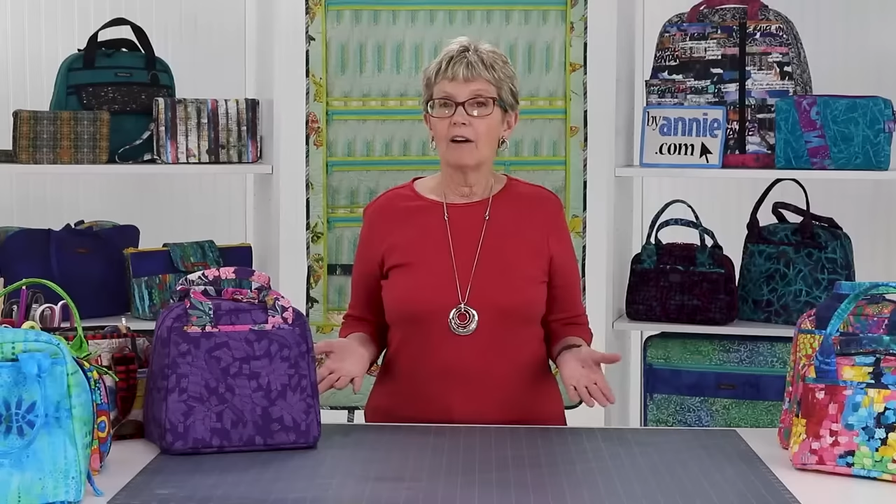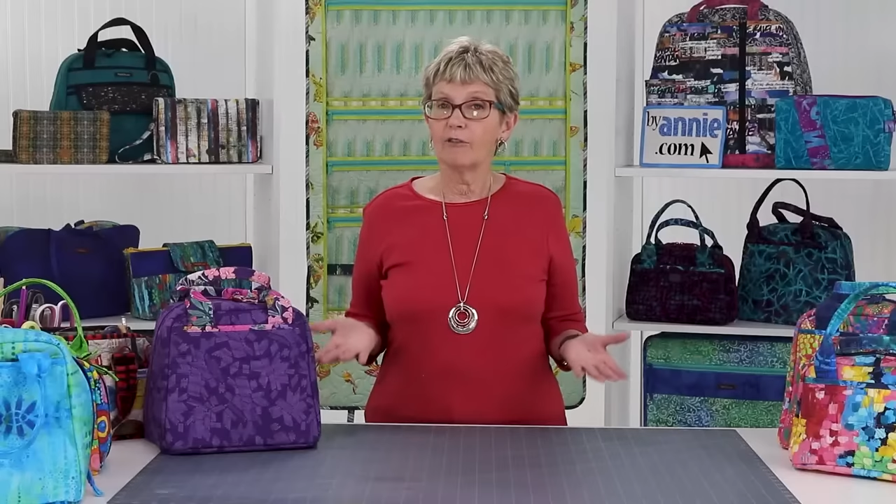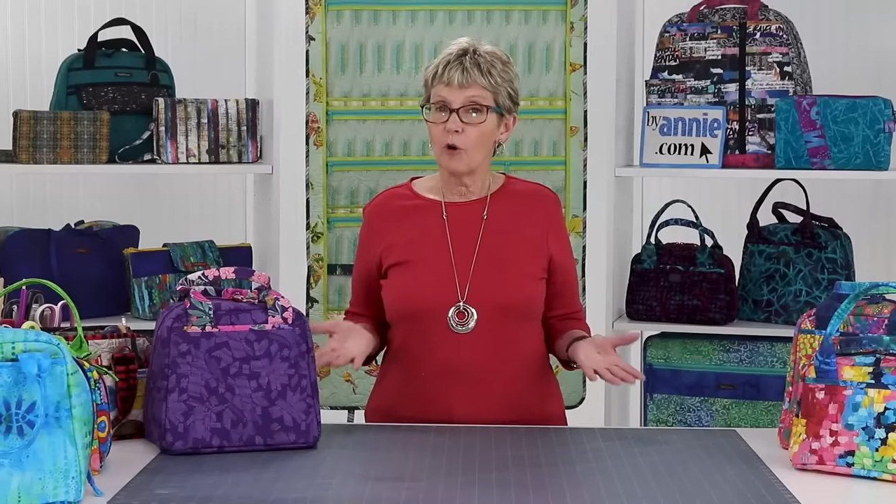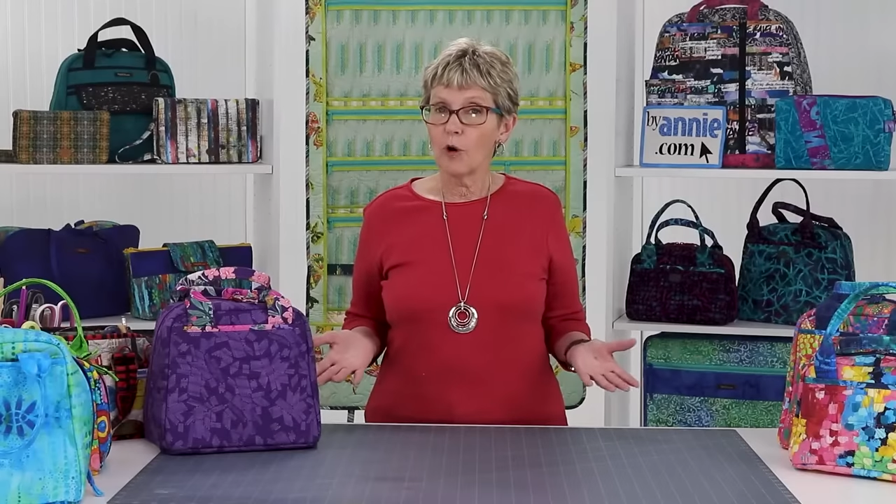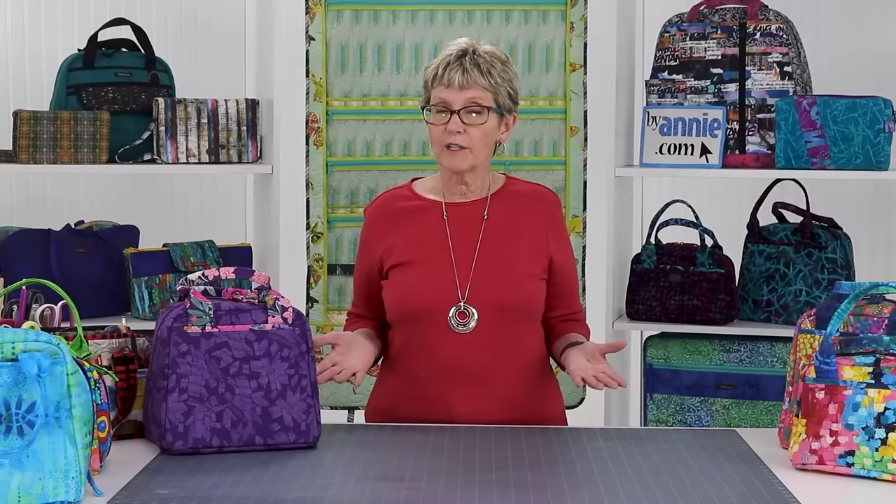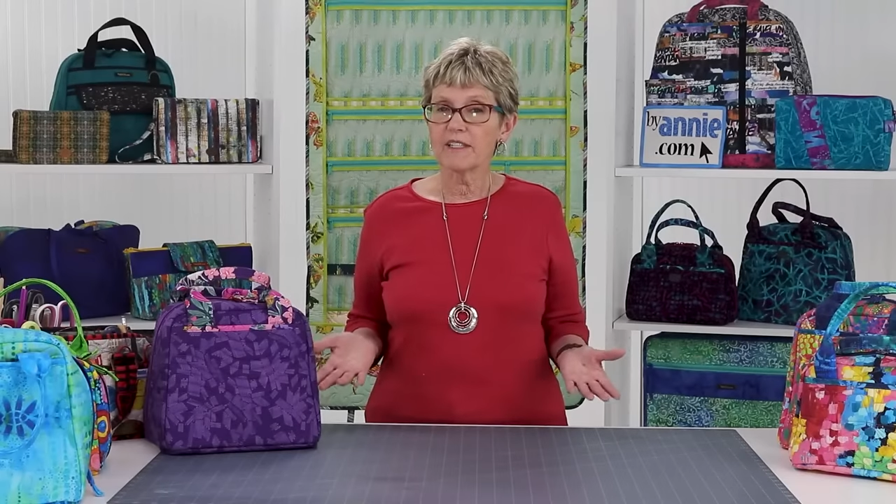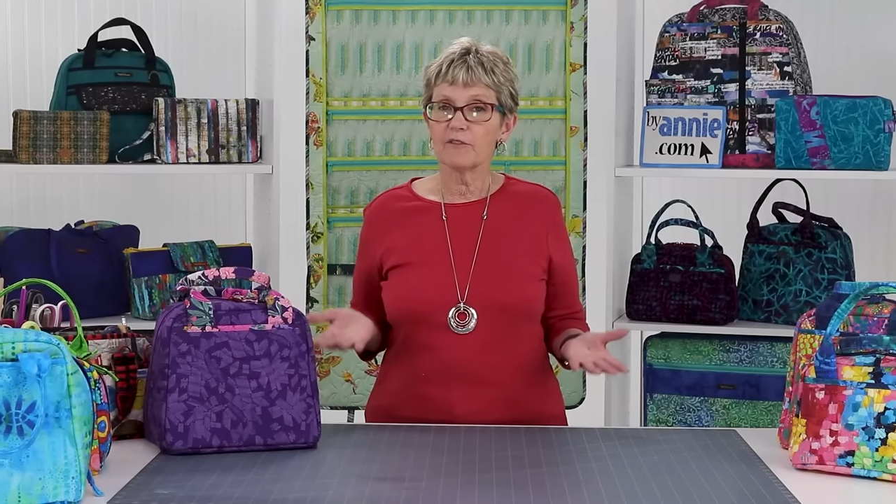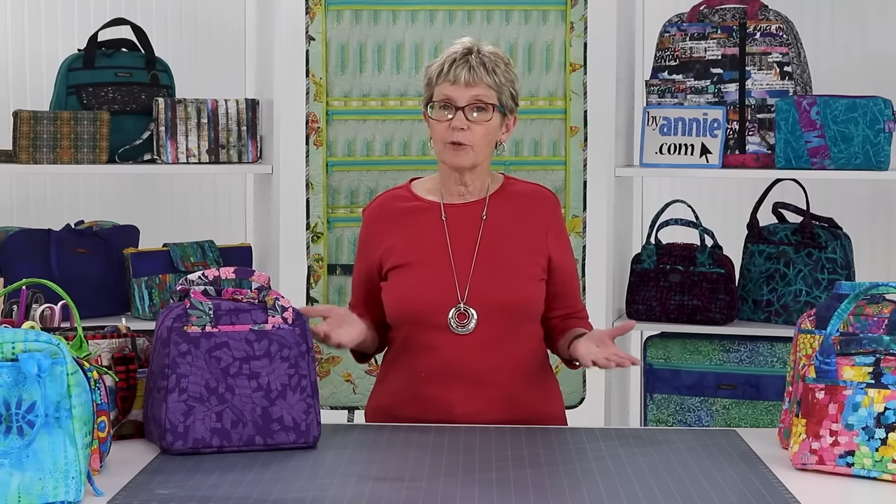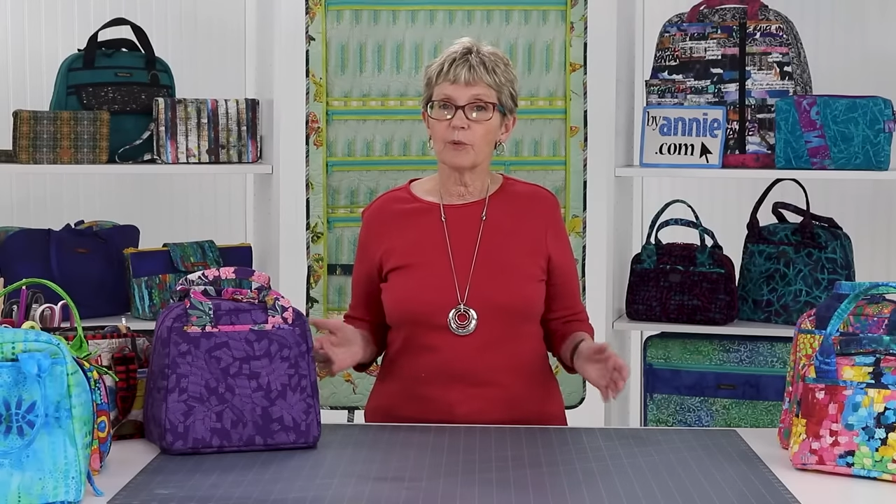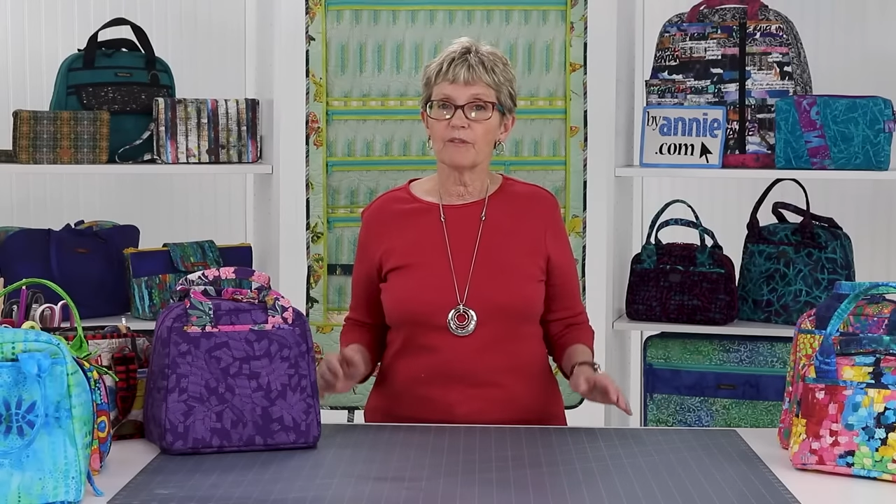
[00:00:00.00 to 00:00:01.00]
Of course,
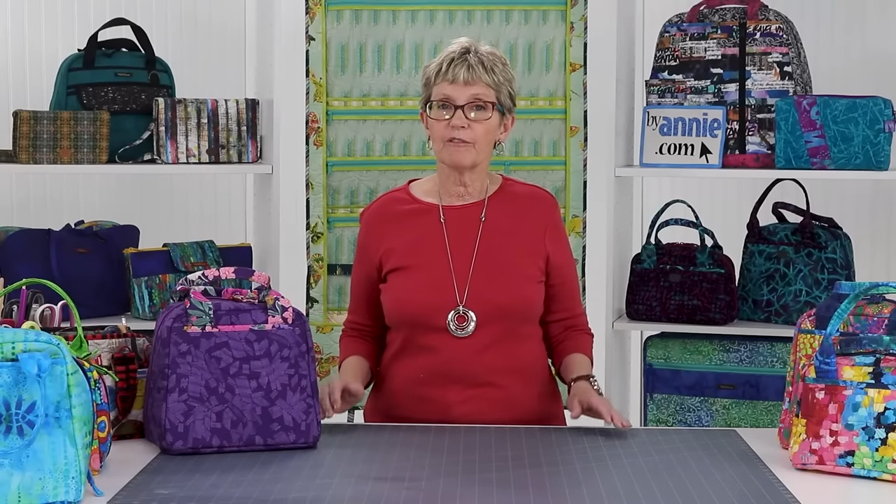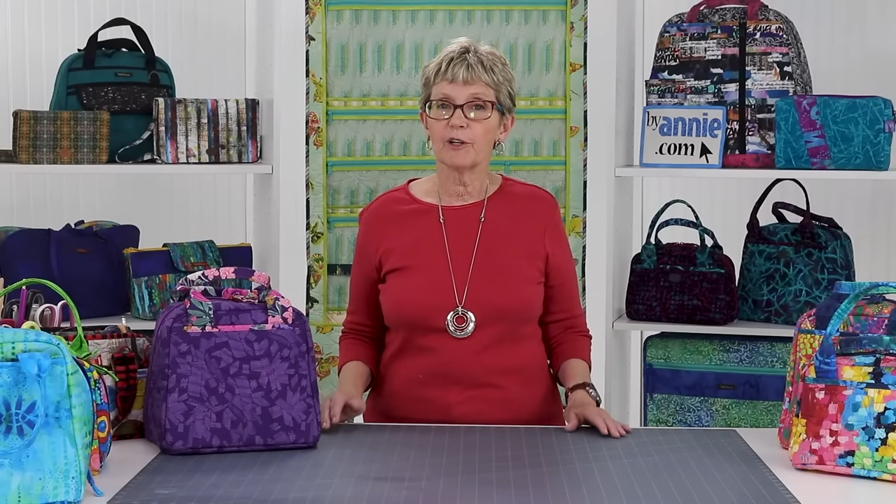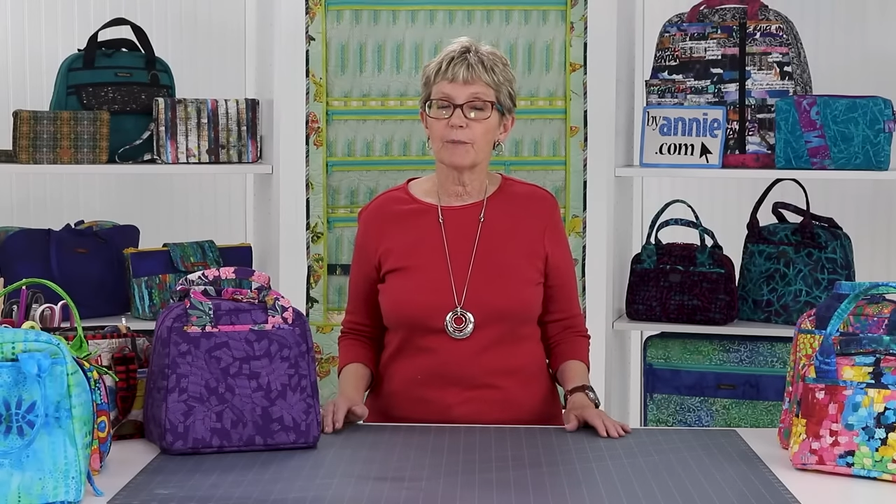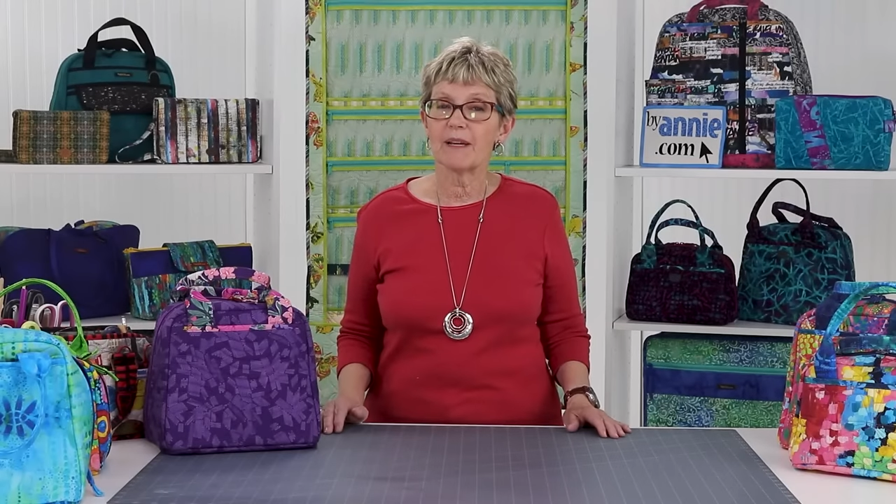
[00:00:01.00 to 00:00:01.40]
if you prefer